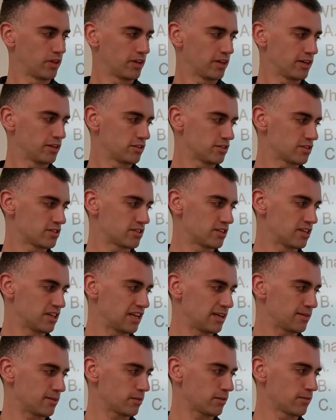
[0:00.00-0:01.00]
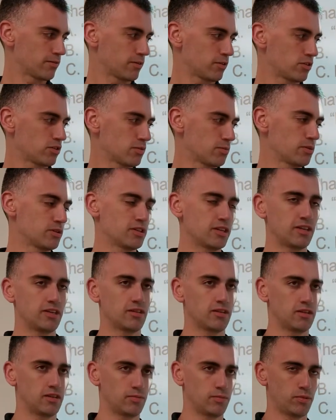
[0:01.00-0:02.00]
It's just a name that refers to a particular
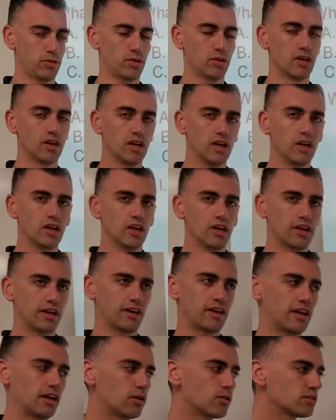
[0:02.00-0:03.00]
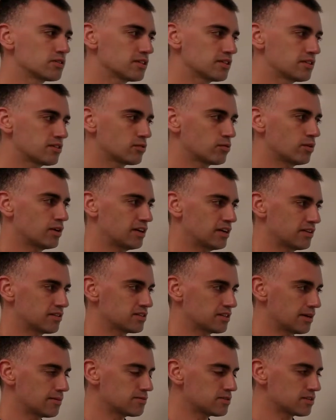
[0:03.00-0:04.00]
number. And how is it the quantity of
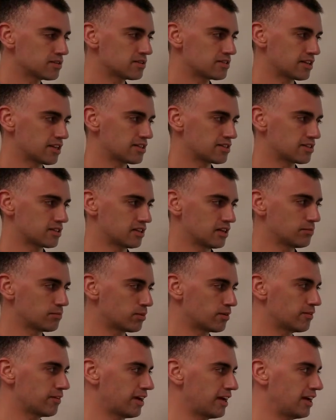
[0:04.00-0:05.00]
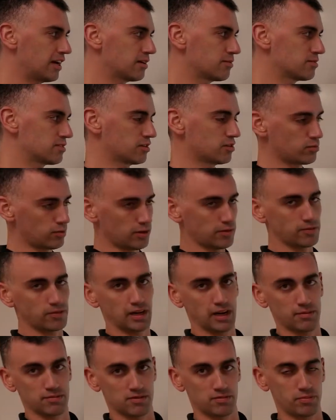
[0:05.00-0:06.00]
substance? That's the number of atoms in 12
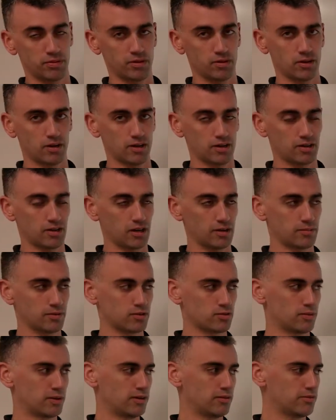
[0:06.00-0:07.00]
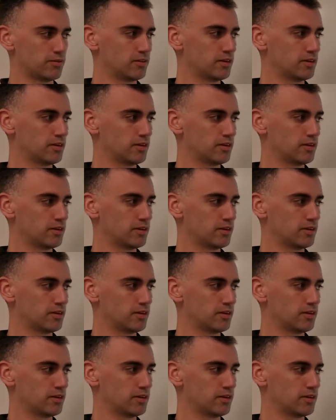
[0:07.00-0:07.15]
grams of pure carbon-12.